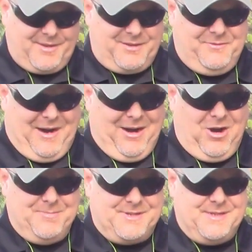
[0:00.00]

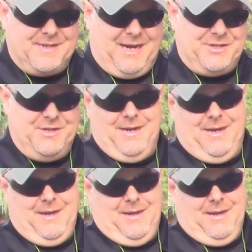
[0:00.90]
firearms and such
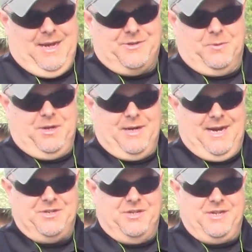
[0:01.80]
it's really
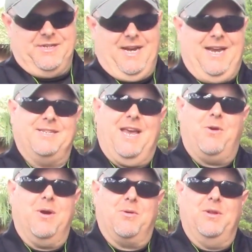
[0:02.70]
nice just because it has that
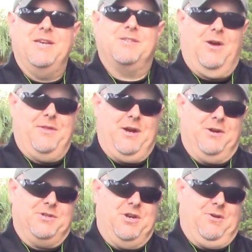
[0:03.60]
quick release on
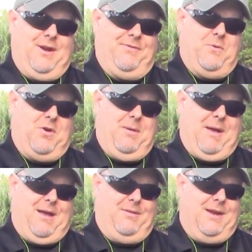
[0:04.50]
there so you don't have to worry
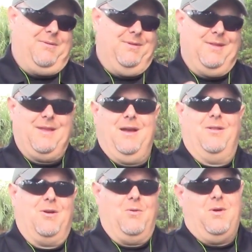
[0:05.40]
about like with the
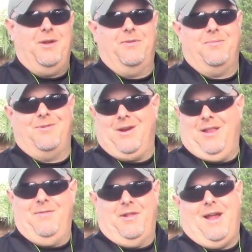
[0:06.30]
TLR ones which I
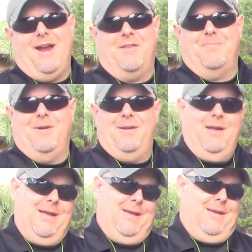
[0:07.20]
love the lights but
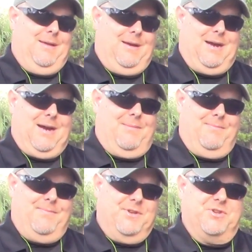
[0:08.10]

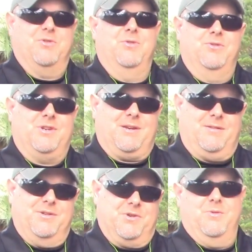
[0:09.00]
um, the screws
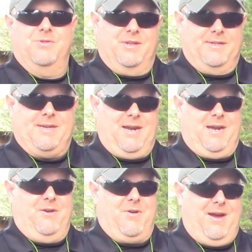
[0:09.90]
the screws on the side
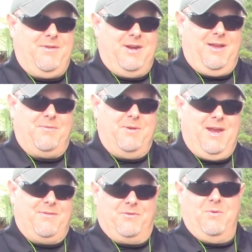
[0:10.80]
kind of drive you nuts when you
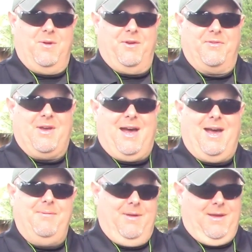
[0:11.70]
have a screw on the
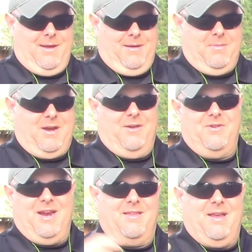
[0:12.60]
side because
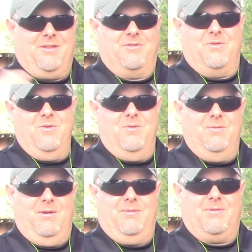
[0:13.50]
you got to take the
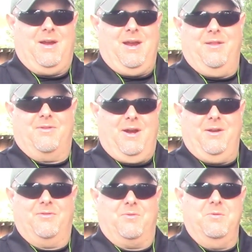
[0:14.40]
screw untighten
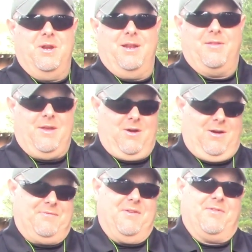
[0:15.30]
the screw to get the thing
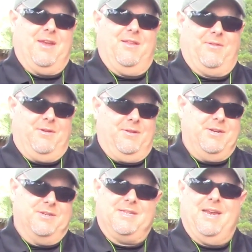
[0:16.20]
off this thing it's literally
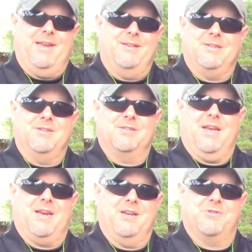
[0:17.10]
just that easy just
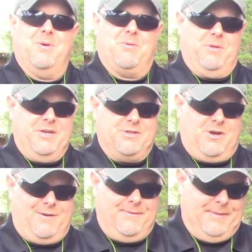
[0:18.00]
taking this quick release
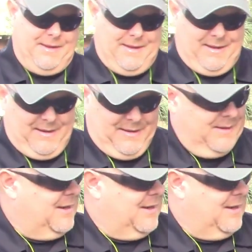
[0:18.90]
off show it